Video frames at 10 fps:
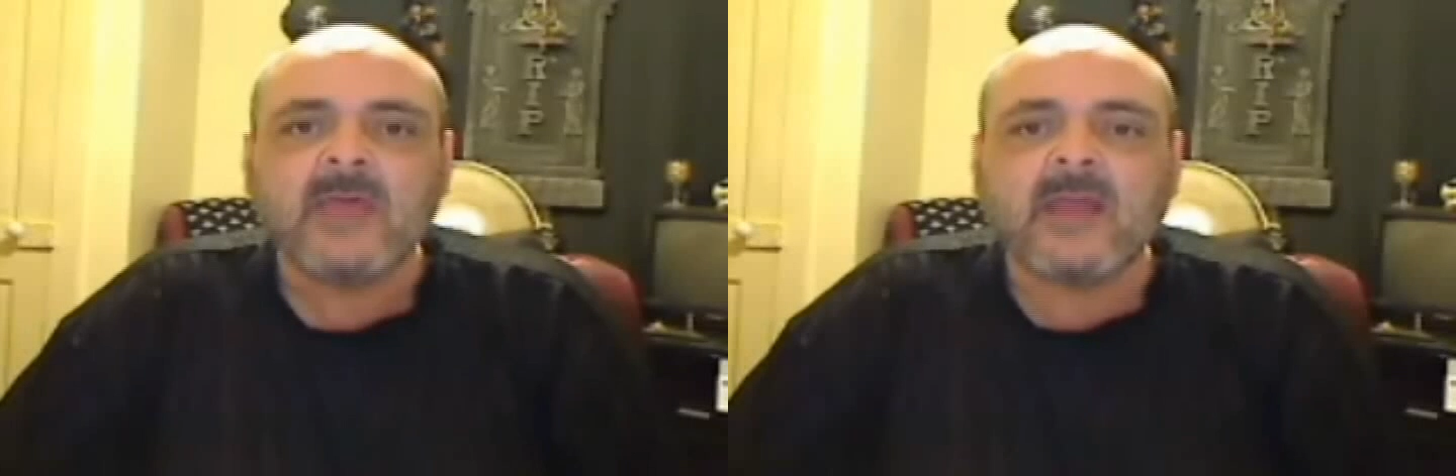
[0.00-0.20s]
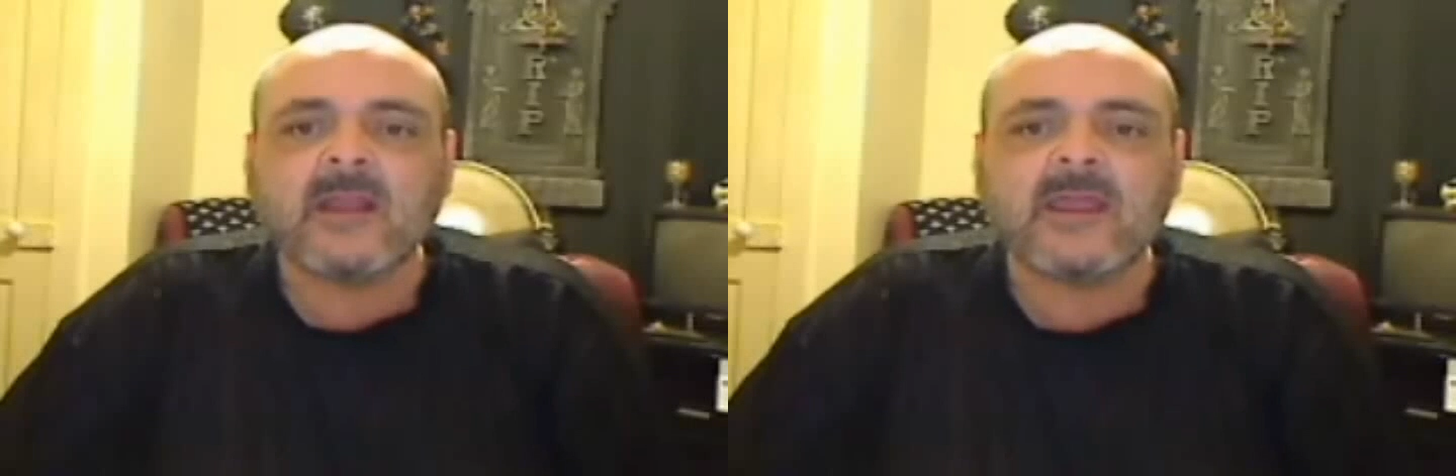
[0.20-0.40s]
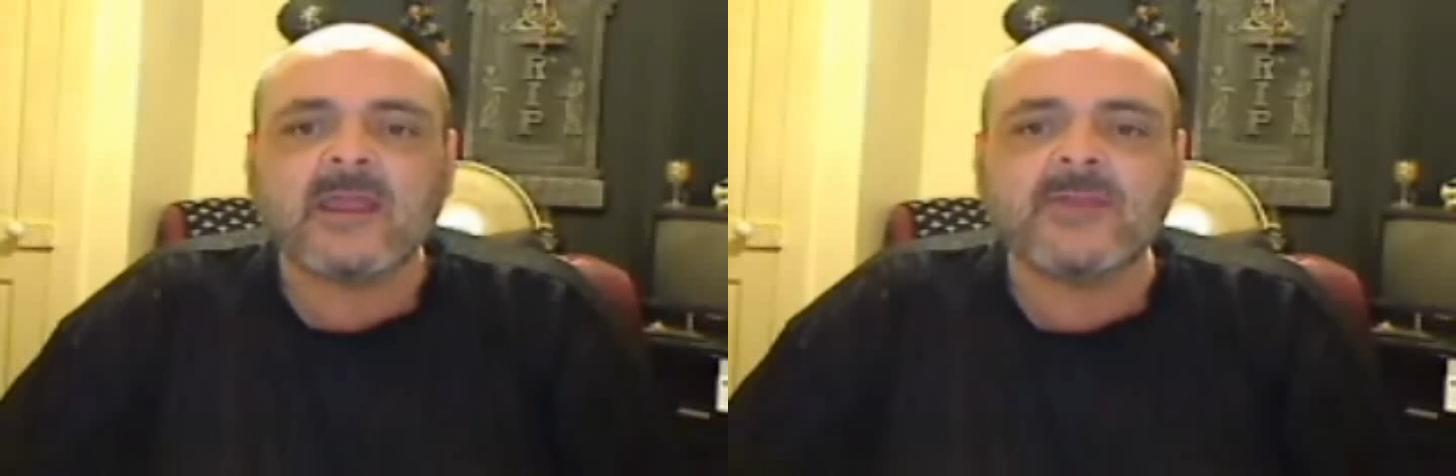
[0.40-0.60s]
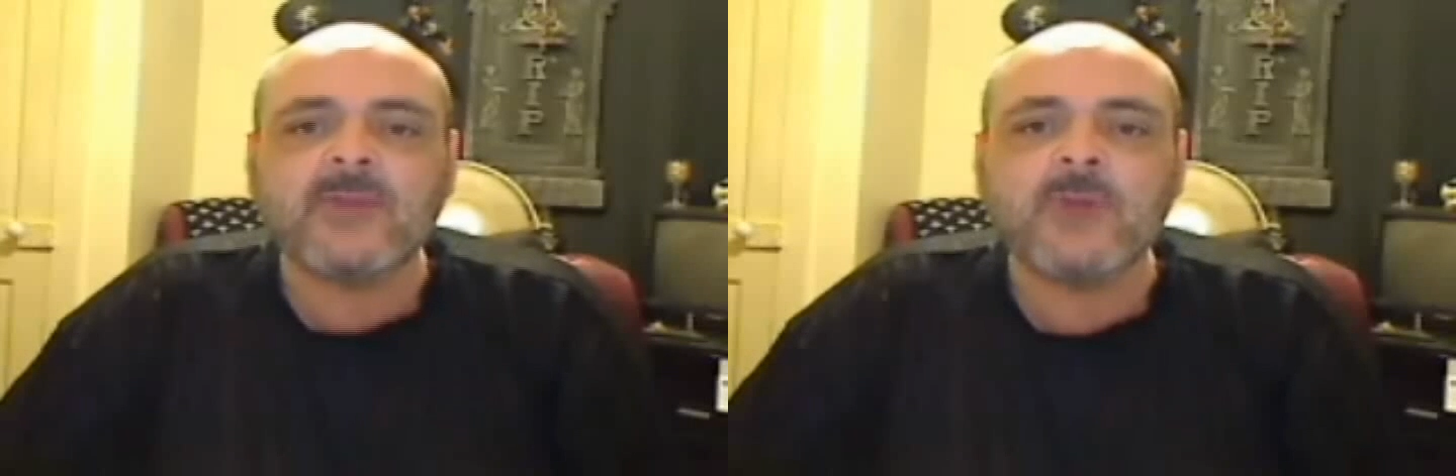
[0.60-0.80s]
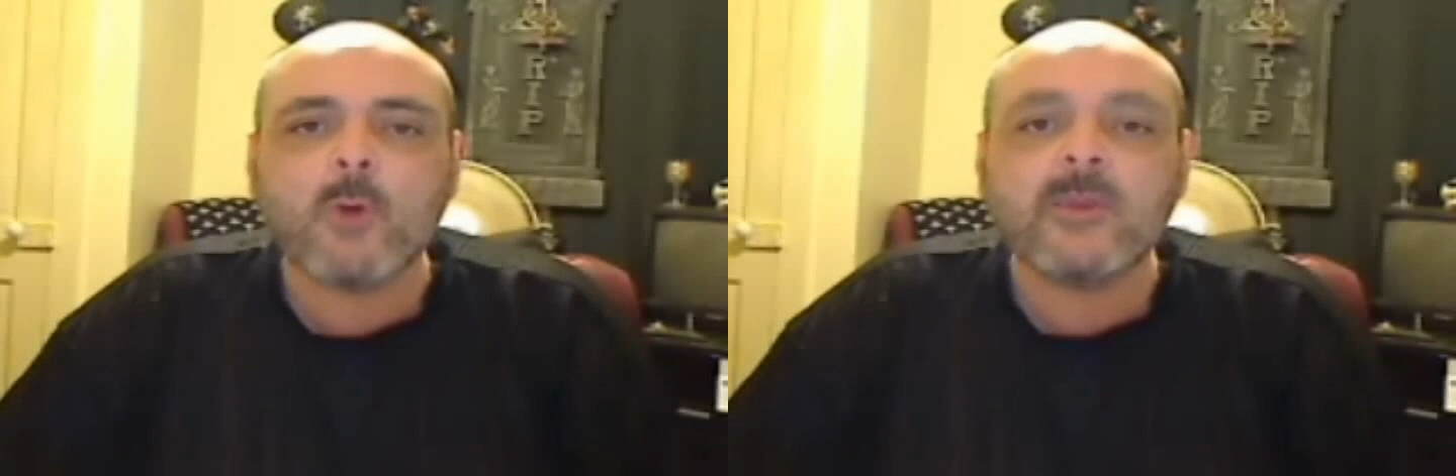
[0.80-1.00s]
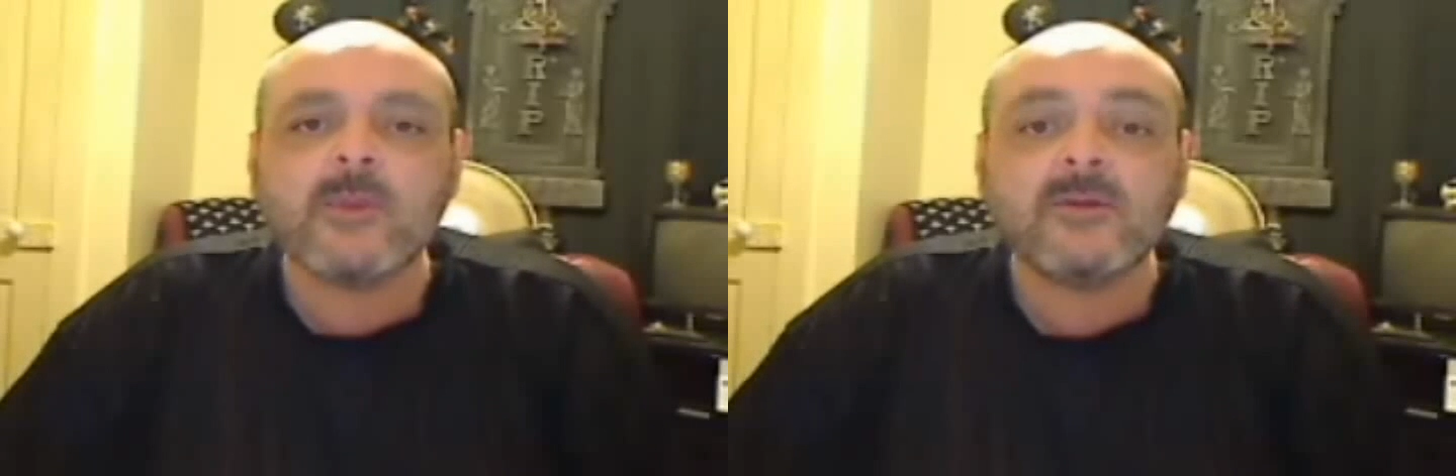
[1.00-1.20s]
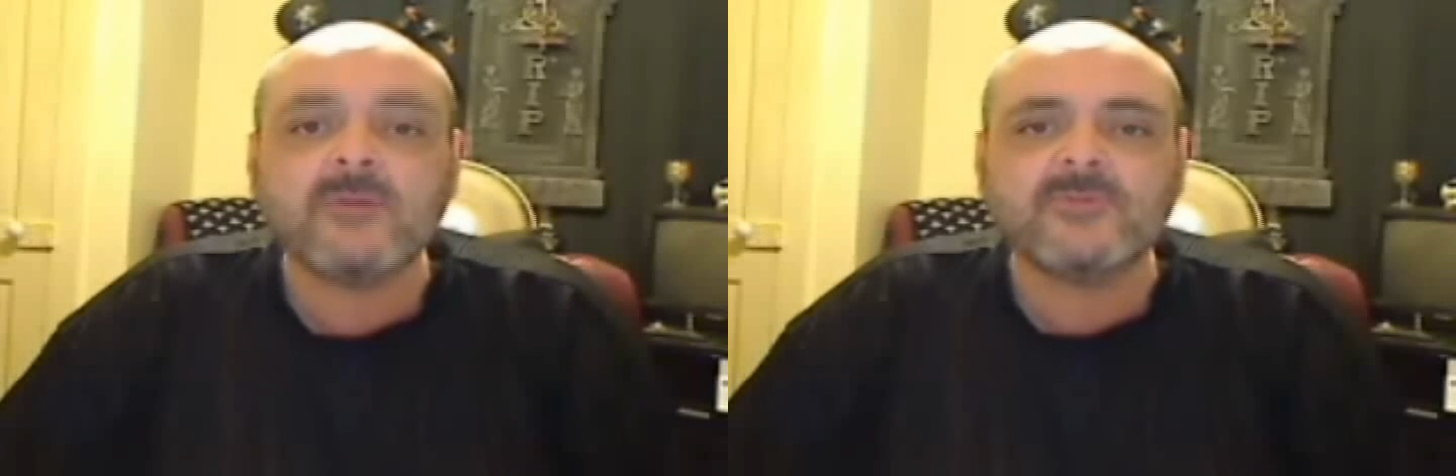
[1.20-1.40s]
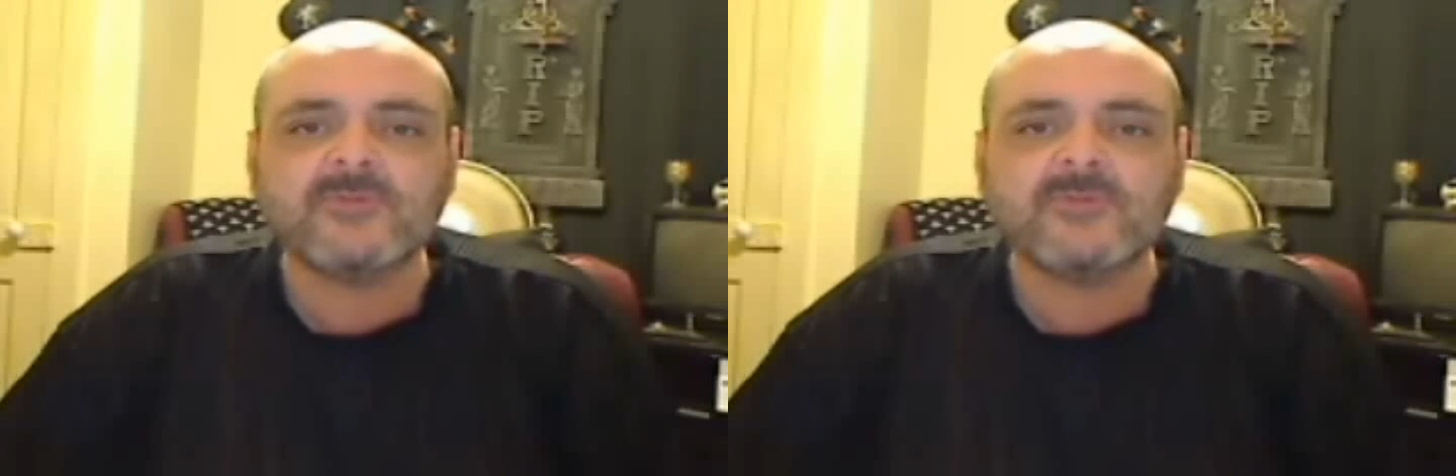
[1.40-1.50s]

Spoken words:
and let no kill